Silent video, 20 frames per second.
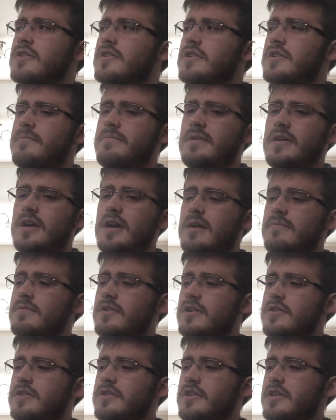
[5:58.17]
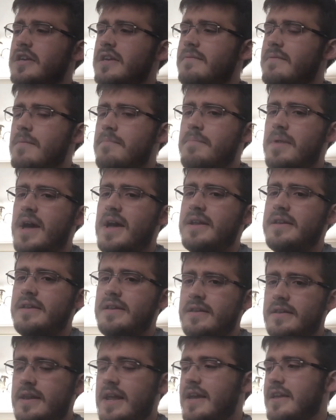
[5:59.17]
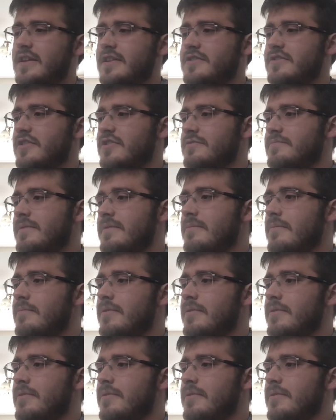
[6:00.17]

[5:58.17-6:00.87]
gonna give a bad negative to those people,